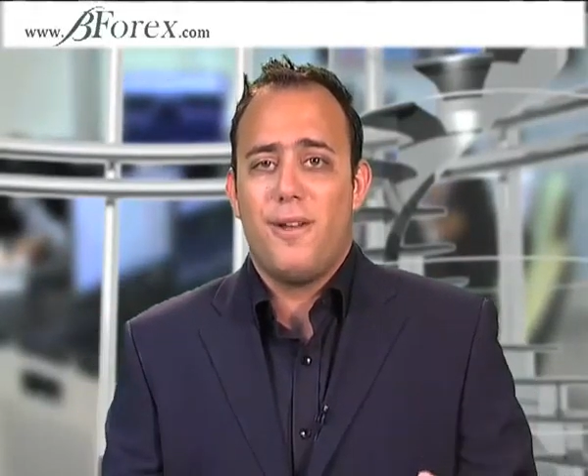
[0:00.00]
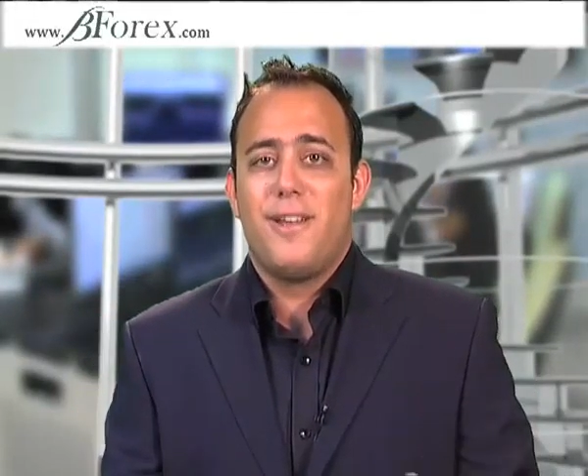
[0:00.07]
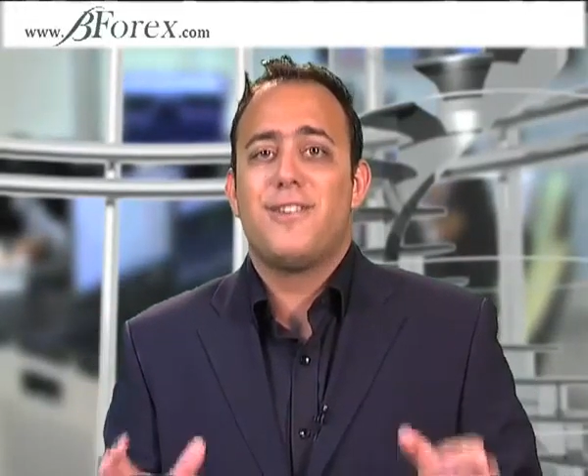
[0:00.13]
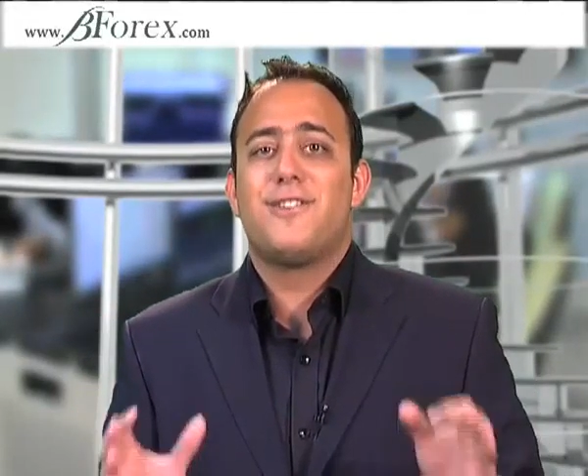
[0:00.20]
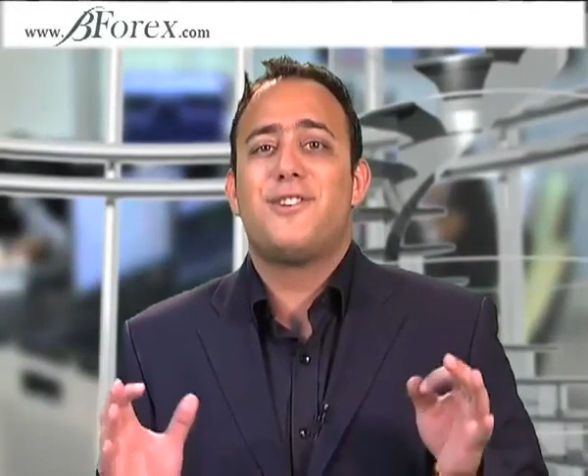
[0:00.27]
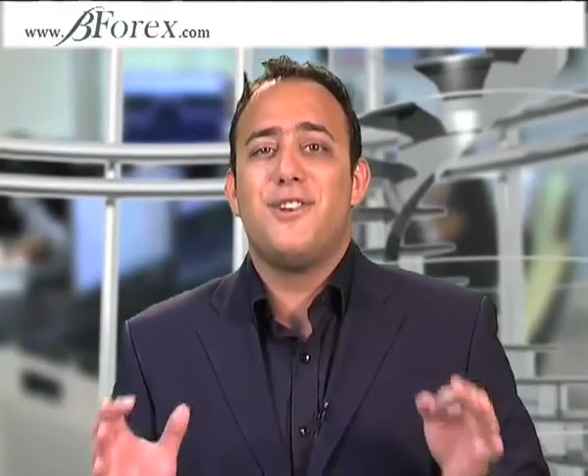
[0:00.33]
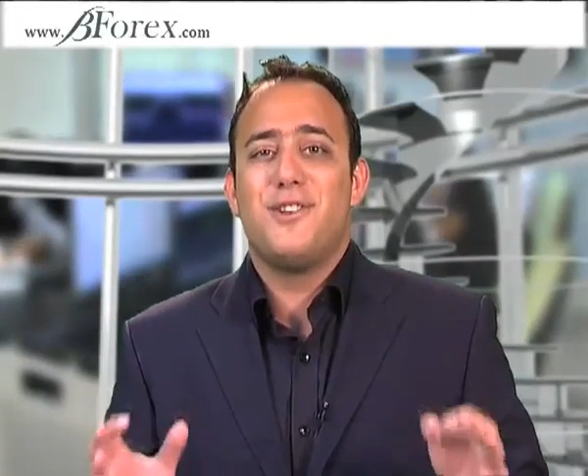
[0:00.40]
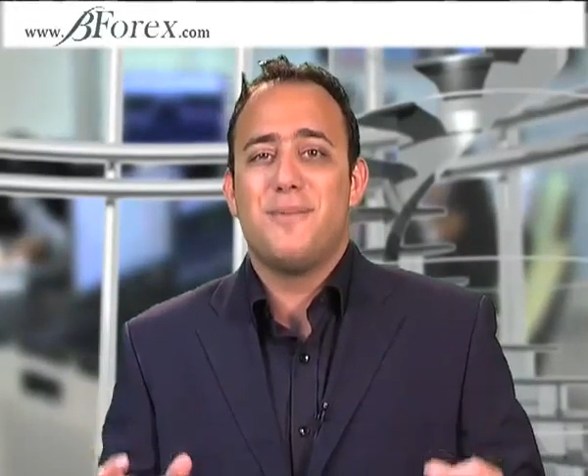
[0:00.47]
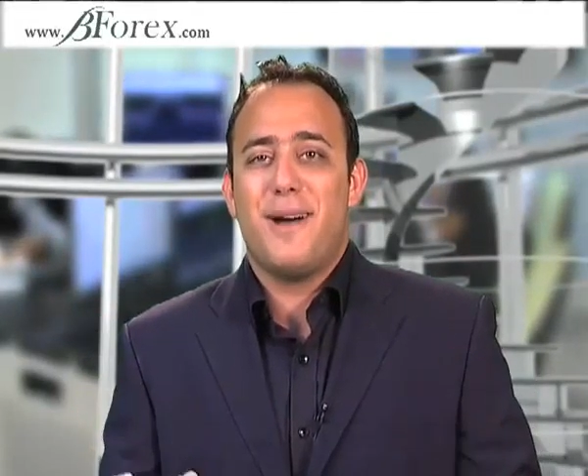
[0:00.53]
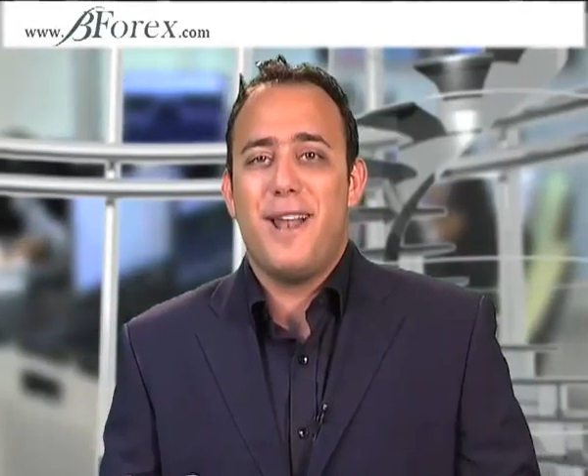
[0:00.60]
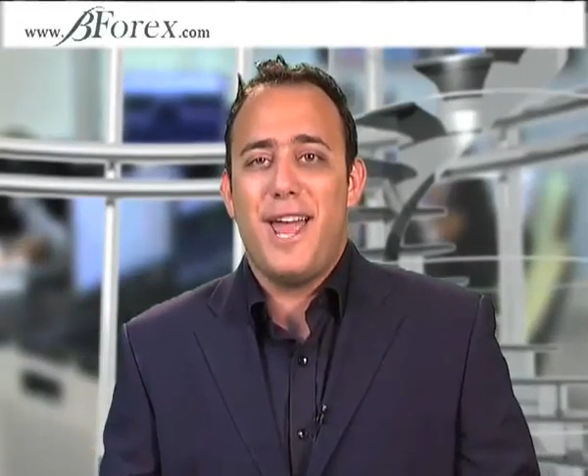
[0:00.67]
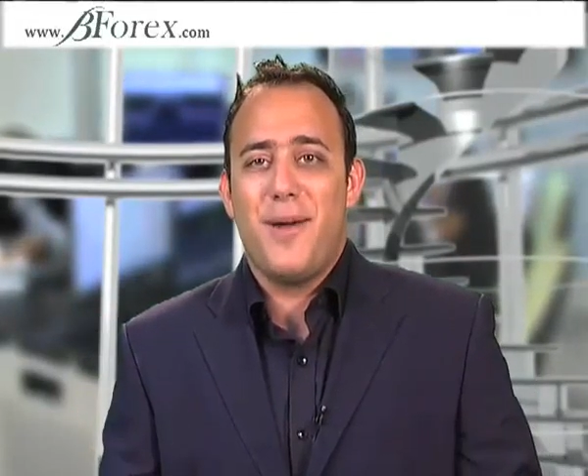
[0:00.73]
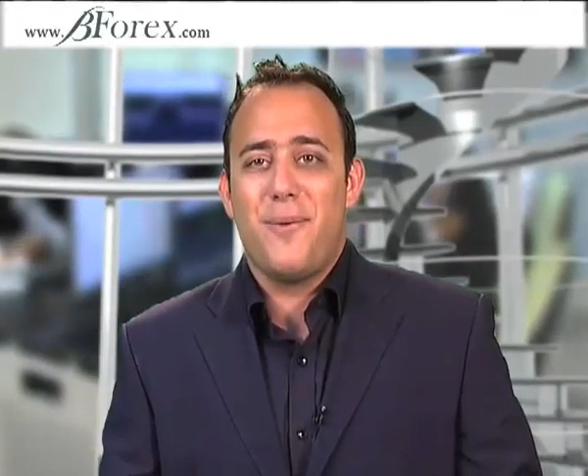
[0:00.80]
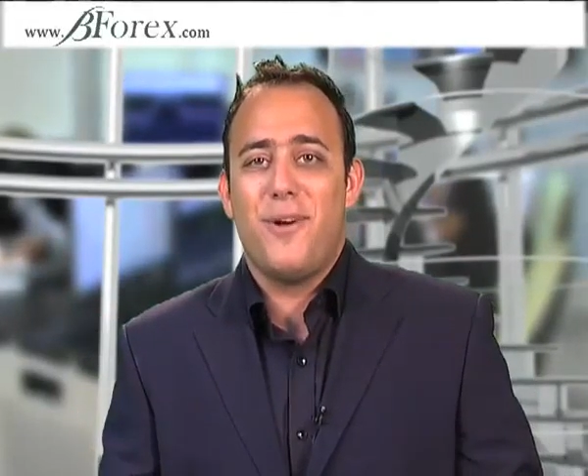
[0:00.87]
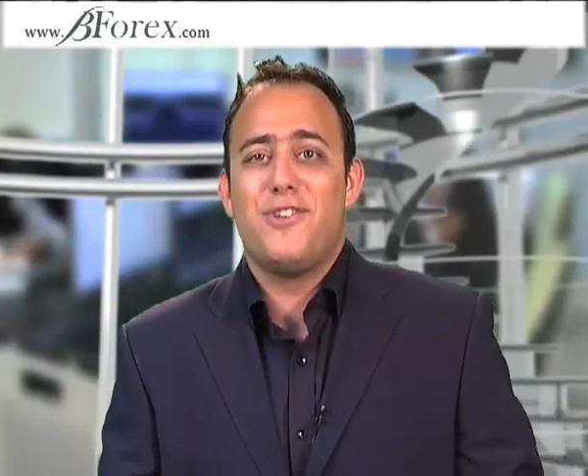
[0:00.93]
Excuse my
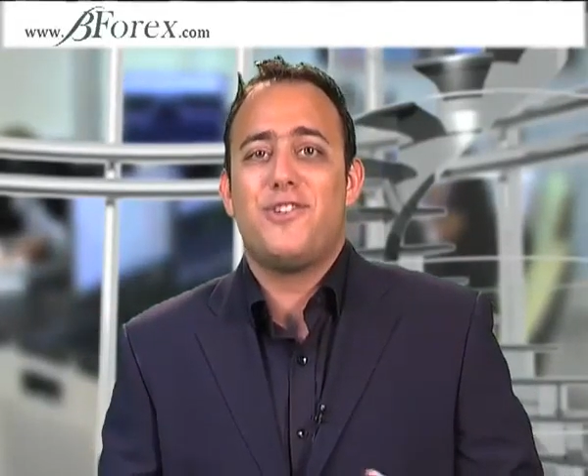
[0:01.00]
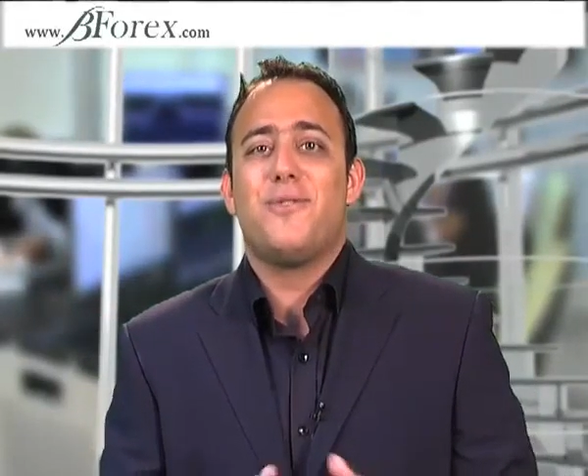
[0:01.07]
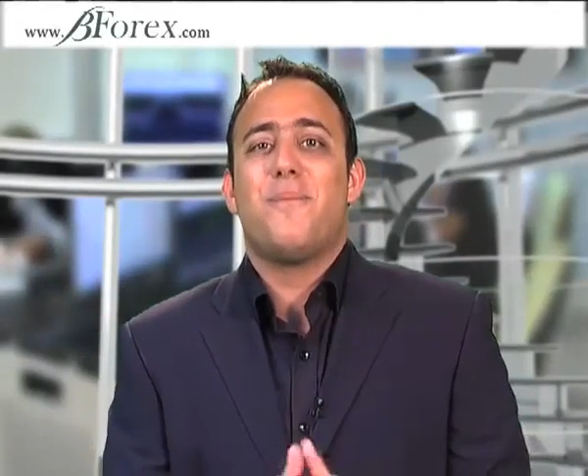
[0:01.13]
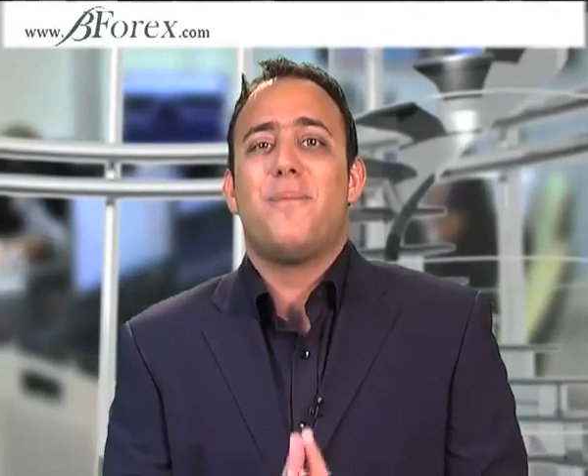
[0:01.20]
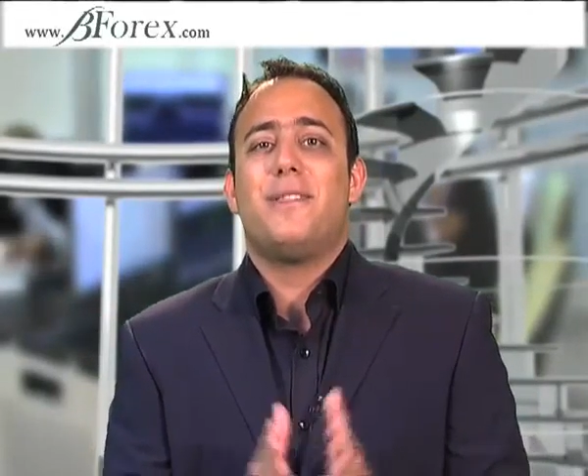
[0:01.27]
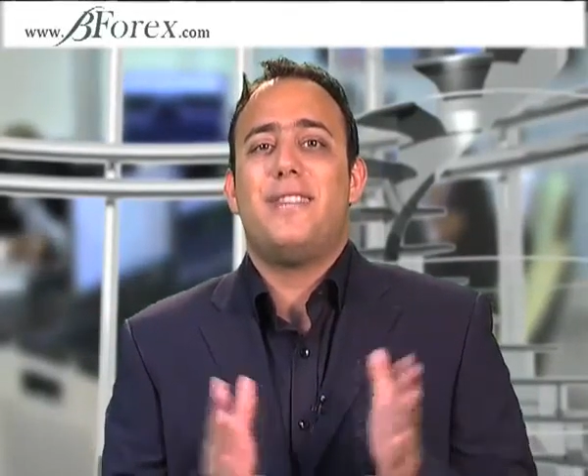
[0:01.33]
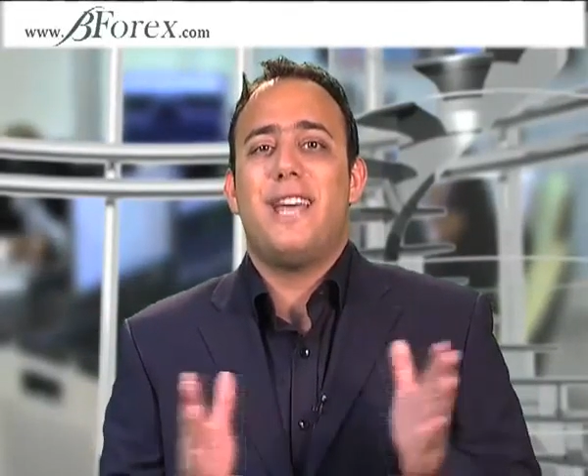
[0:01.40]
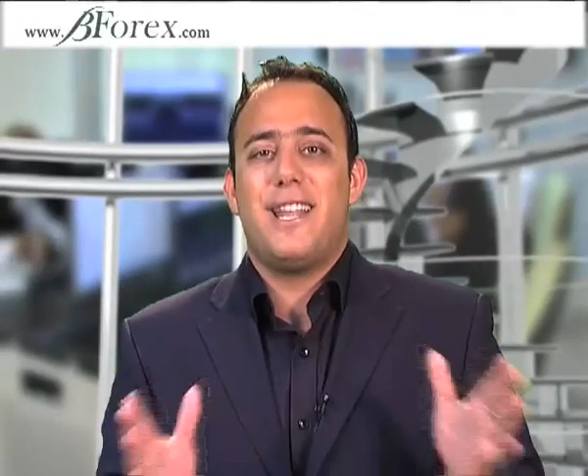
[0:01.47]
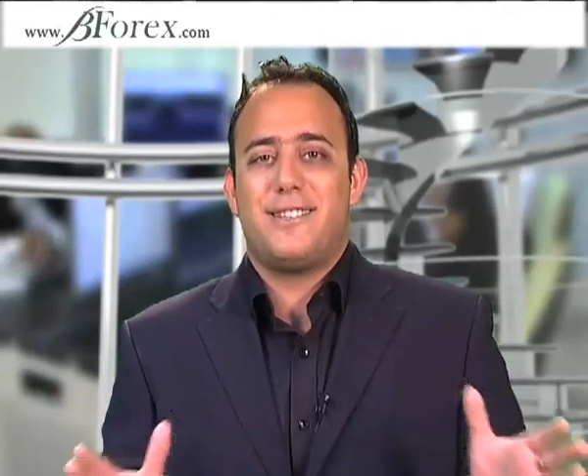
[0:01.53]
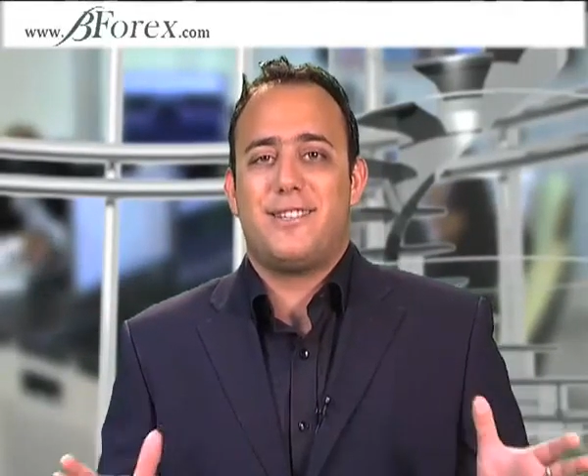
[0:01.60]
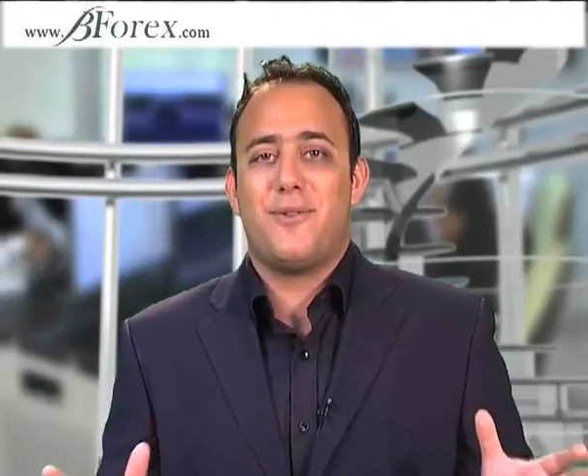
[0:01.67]
language, but that's